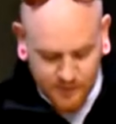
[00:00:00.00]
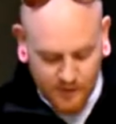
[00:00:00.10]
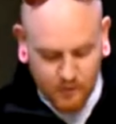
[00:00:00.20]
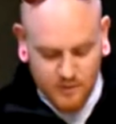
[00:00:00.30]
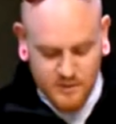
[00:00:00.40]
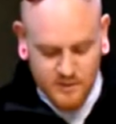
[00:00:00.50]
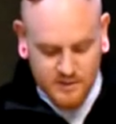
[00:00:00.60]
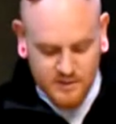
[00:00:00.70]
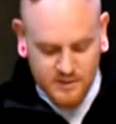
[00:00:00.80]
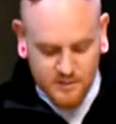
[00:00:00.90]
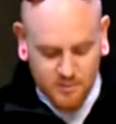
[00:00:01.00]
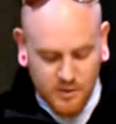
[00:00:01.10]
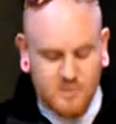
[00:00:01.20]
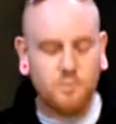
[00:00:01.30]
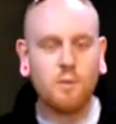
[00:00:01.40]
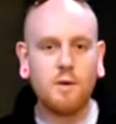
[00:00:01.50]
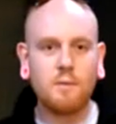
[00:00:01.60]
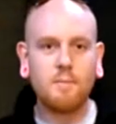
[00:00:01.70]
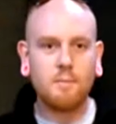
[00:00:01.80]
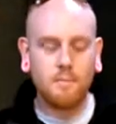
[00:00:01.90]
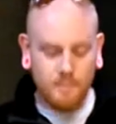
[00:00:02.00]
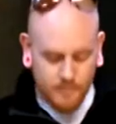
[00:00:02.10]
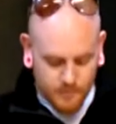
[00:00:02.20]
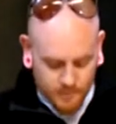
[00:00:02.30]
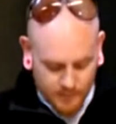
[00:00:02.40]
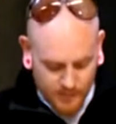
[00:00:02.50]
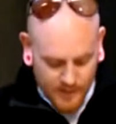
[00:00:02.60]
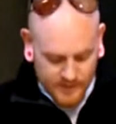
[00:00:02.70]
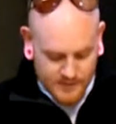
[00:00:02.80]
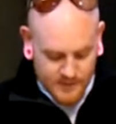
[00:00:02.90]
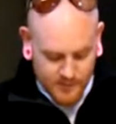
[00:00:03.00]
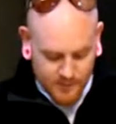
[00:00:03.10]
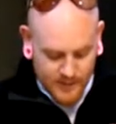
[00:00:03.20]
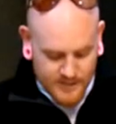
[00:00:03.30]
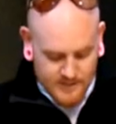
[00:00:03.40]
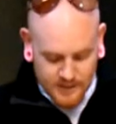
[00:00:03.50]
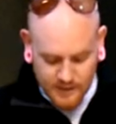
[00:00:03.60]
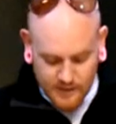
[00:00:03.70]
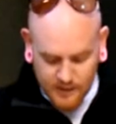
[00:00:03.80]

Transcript: It holds a 6+1 magazine capacity.